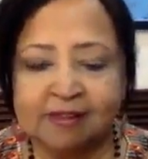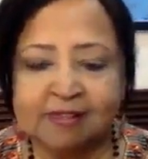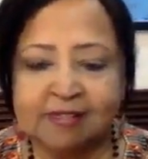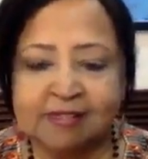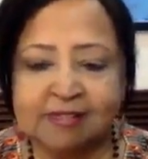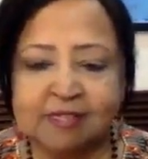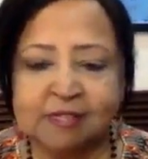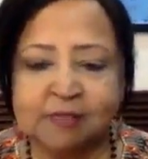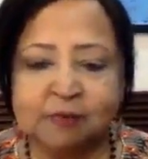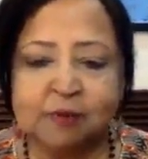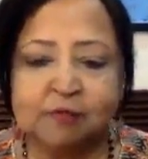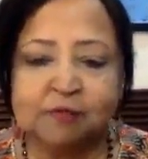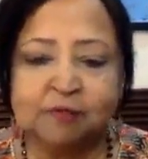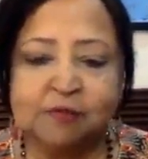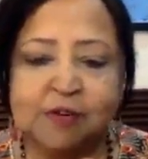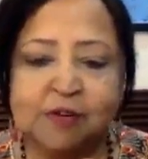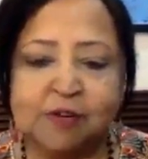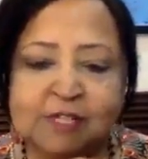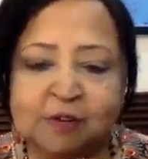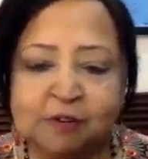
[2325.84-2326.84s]

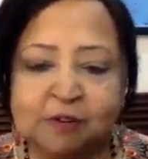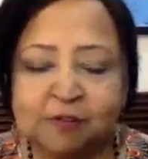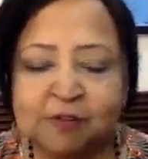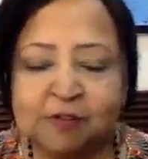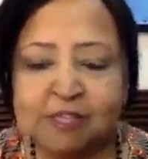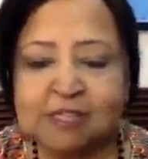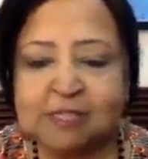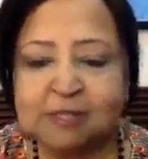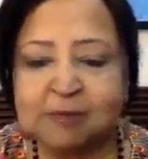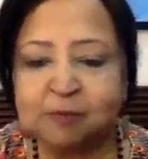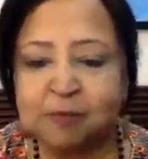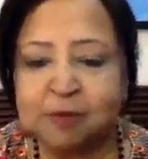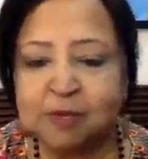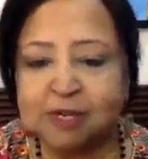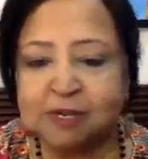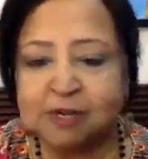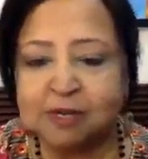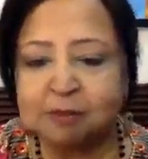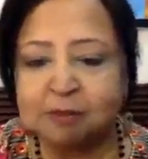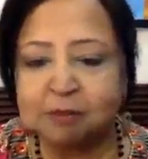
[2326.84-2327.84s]
Swiftness of the
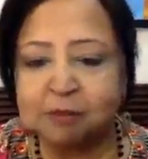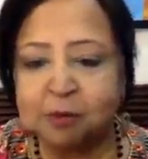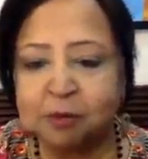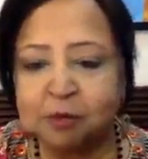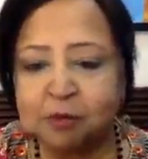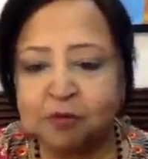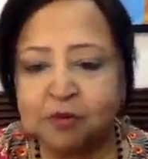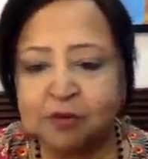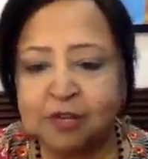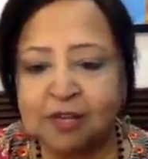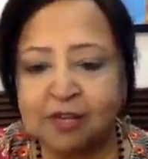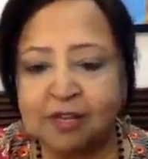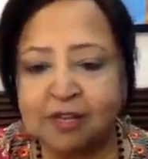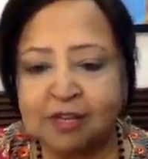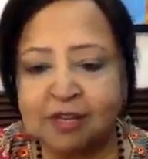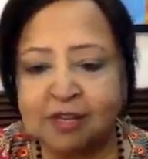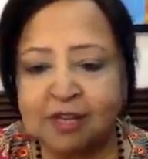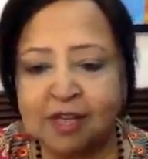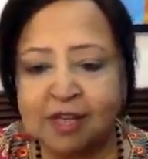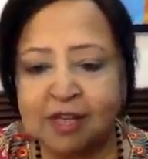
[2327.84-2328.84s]
spirit
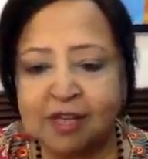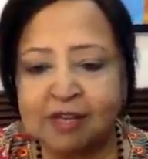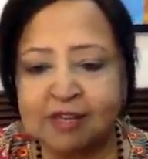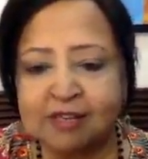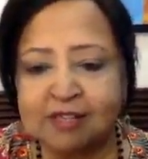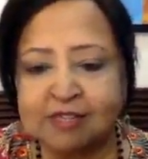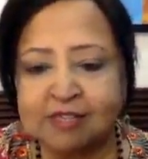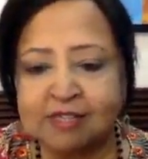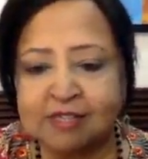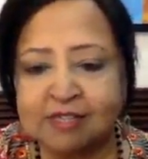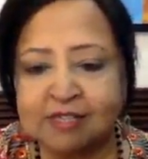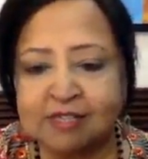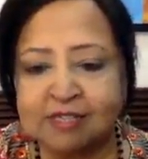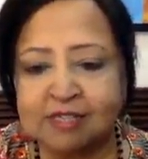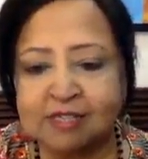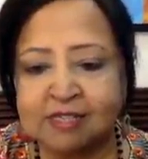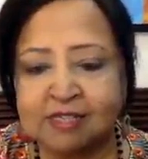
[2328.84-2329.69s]
moving, yes.